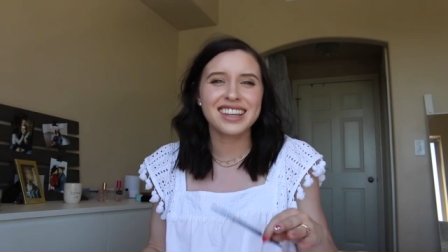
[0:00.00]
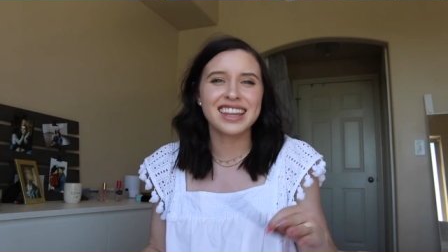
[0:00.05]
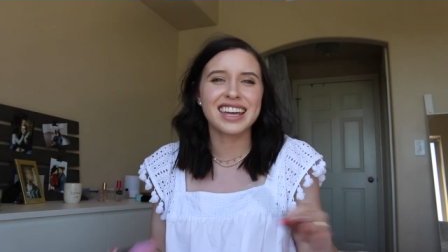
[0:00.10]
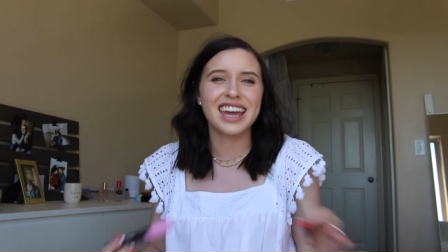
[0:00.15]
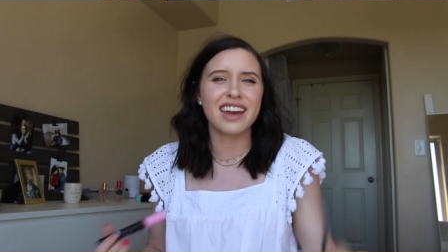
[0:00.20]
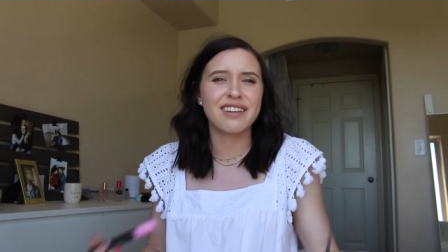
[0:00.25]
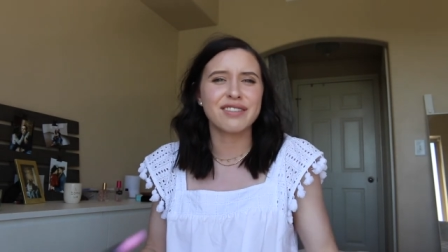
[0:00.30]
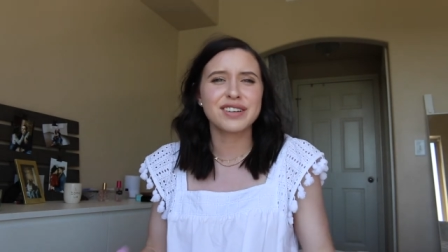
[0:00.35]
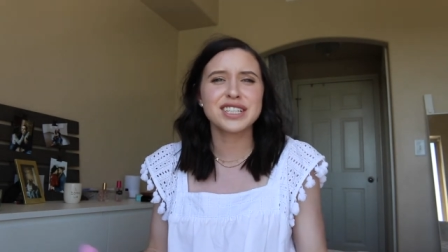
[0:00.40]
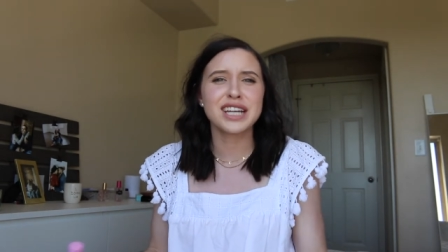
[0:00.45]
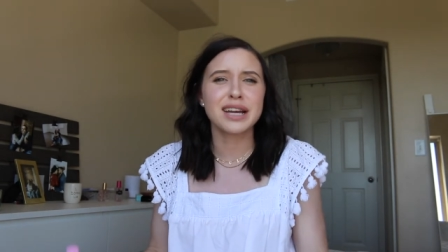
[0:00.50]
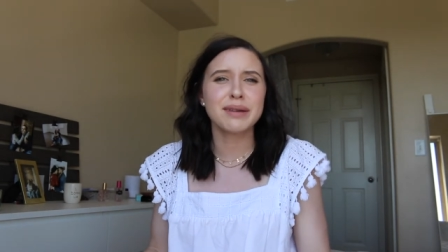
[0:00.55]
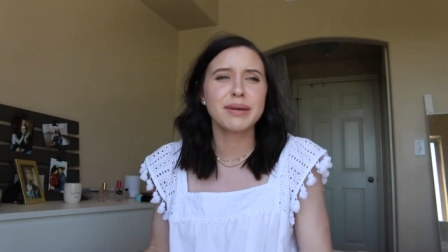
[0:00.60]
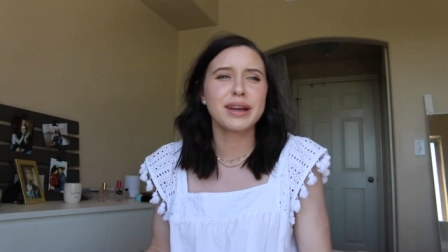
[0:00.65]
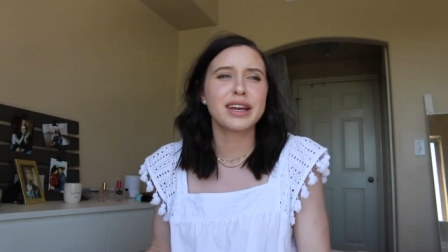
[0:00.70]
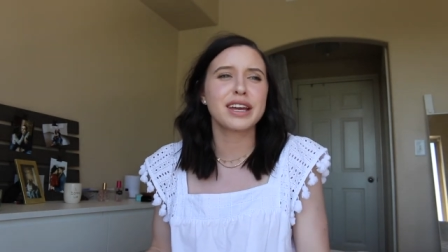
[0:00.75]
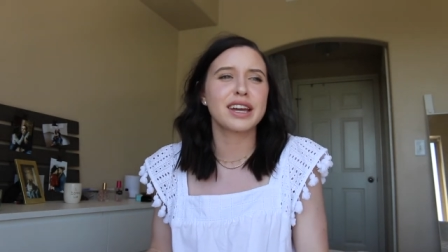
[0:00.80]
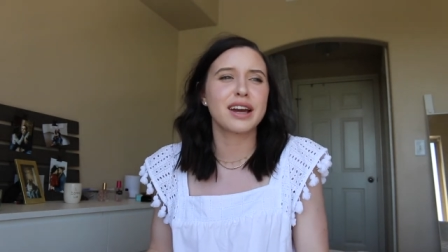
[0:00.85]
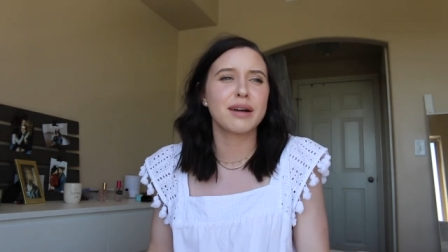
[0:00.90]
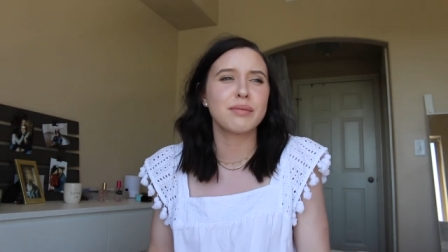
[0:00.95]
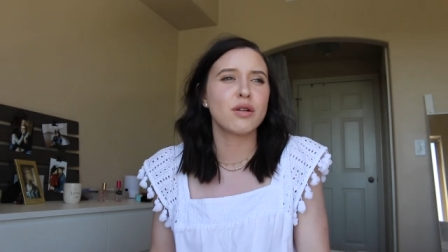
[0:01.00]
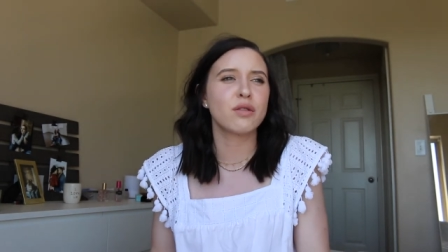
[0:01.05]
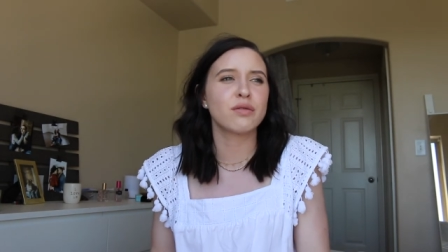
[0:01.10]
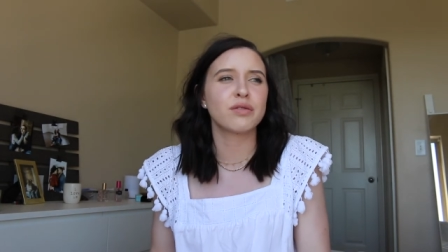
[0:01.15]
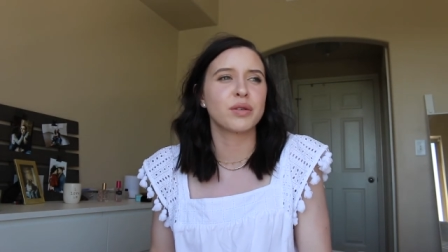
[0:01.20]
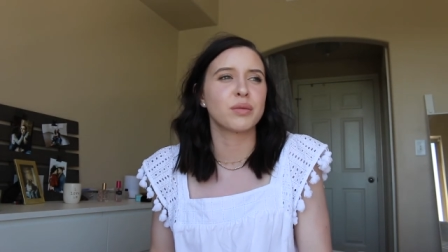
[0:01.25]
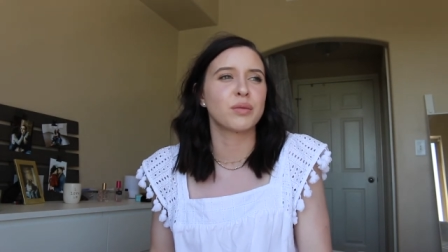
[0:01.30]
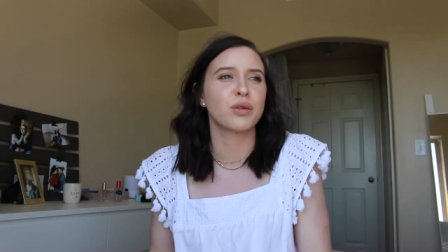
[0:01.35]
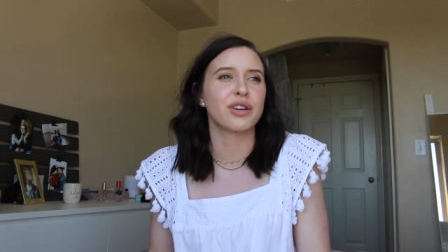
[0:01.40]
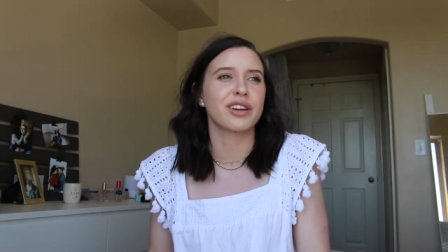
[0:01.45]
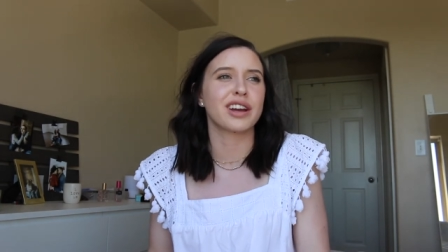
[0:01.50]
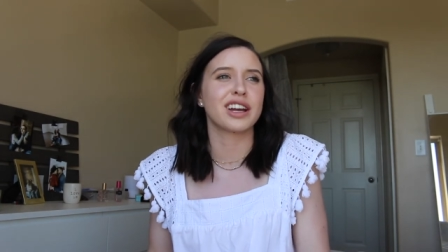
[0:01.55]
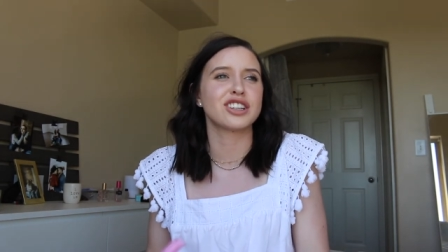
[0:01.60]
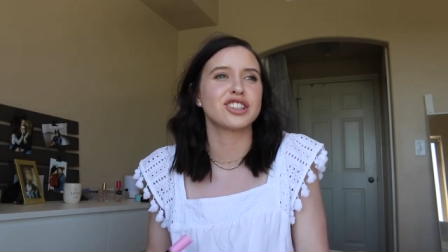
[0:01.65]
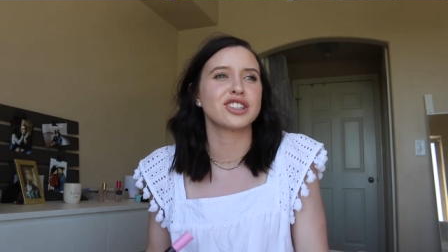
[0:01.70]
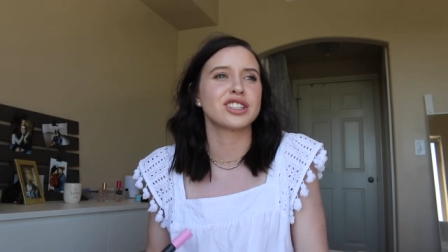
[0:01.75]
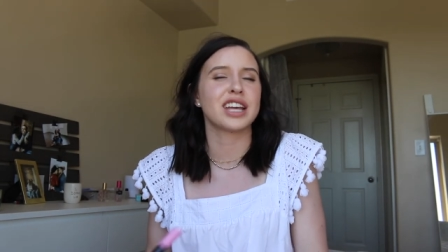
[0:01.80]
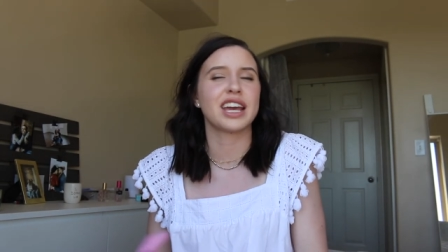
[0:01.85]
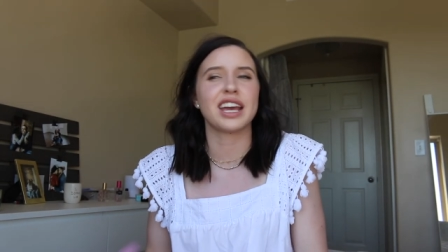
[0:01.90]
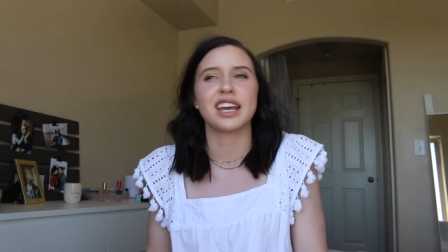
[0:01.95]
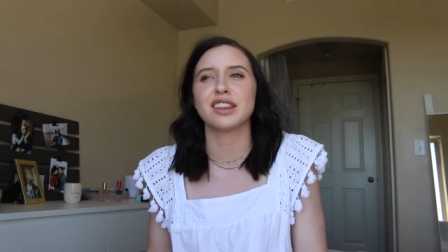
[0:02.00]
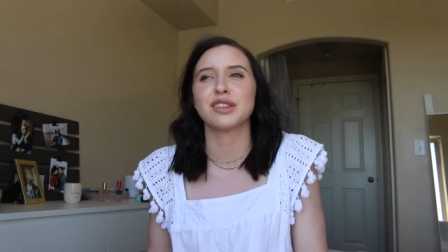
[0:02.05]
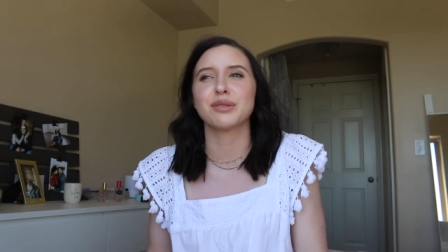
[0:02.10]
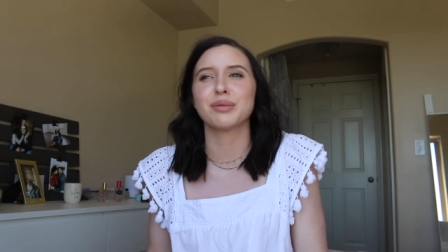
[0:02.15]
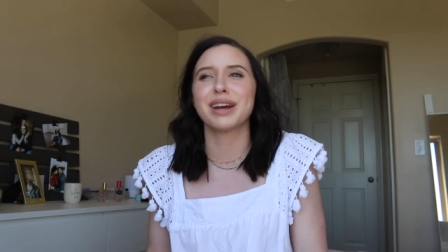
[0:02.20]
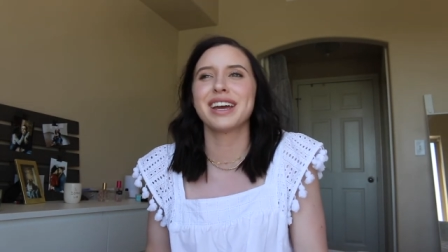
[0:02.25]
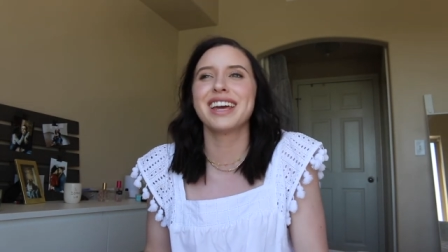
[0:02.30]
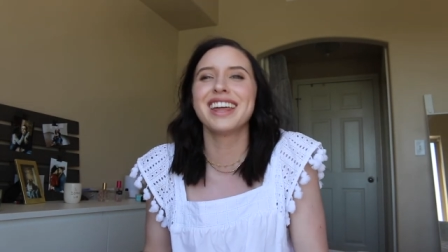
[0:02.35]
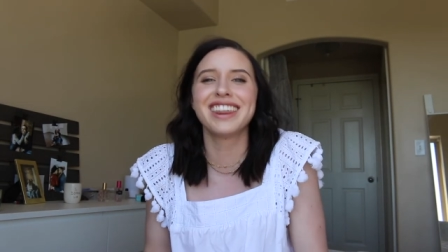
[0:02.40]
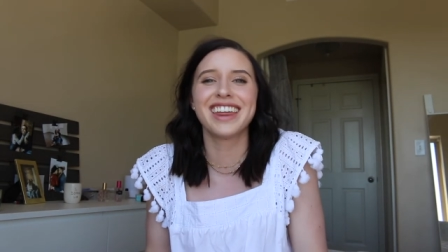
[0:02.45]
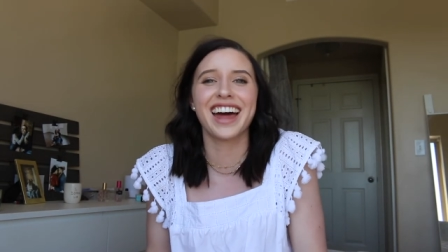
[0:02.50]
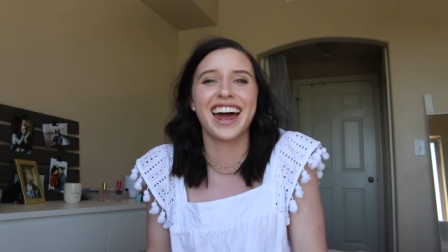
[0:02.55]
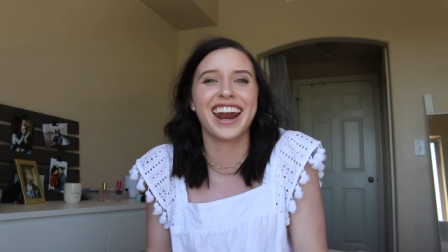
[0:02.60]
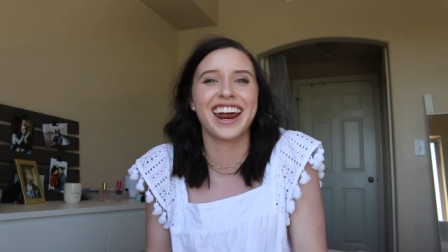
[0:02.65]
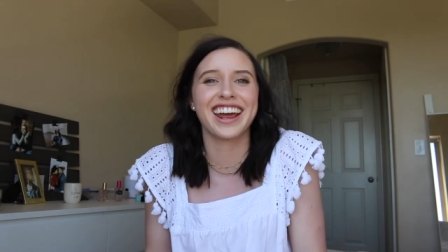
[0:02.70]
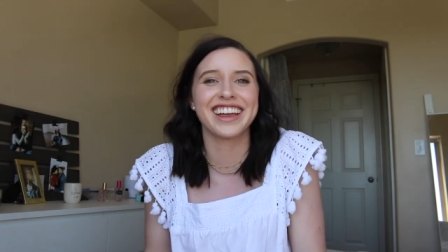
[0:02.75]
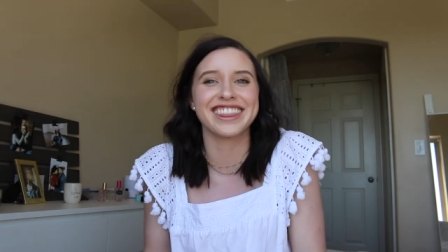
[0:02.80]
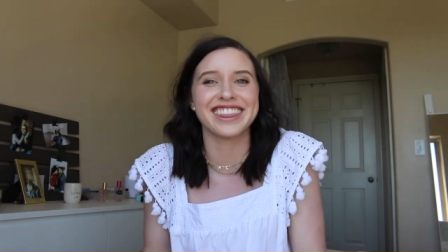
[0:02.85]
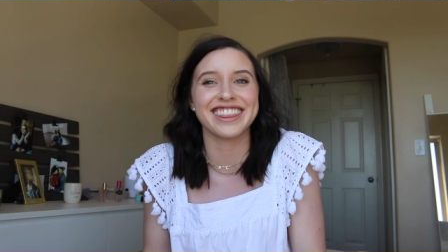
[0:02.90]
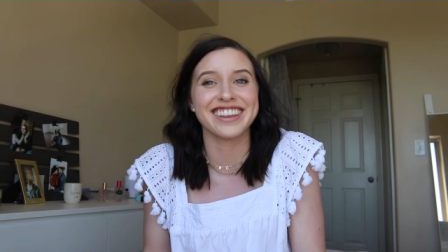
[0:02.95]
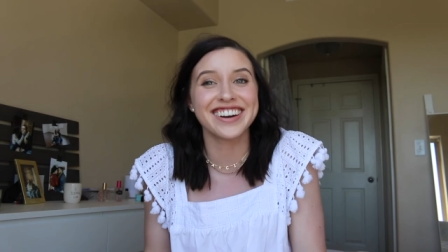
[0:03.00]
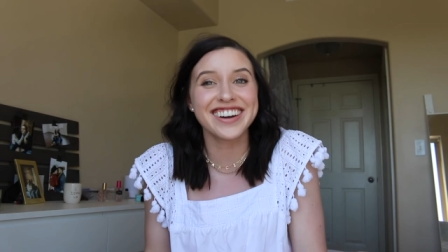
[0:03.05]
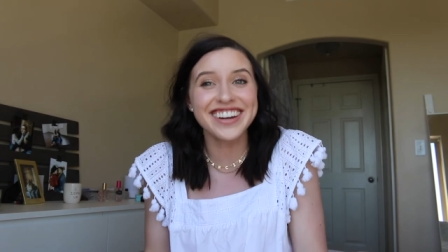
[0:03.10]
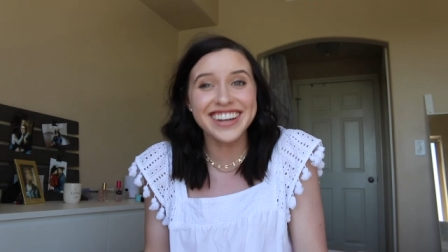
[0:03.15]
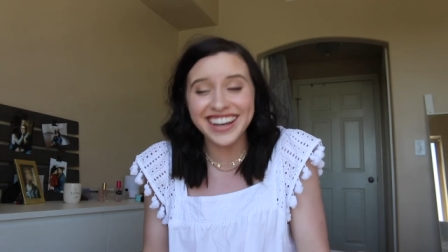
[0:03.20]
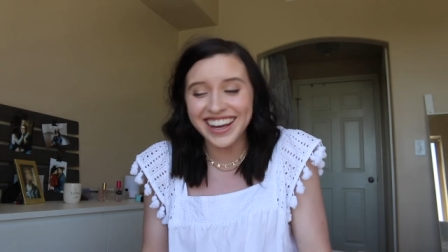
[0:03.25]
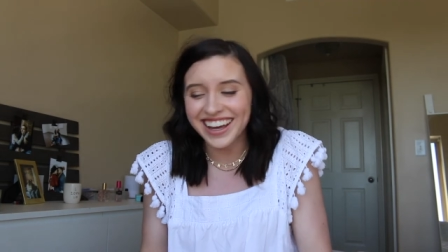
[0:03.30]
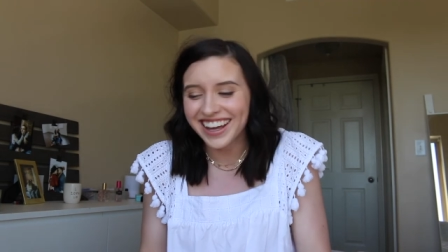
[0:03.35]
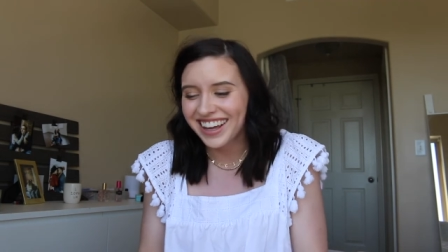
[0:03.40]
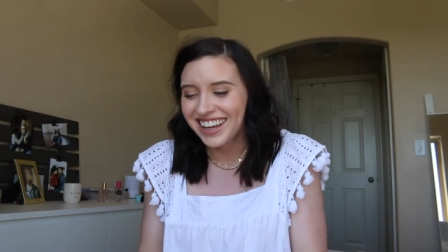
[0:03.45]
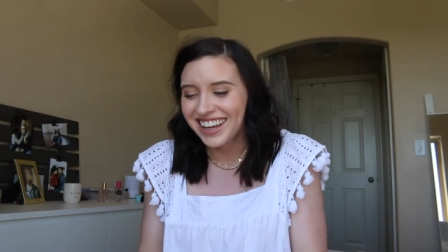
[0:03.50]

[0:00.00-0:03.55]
Like every time I come home from work, I just hate the way that I look.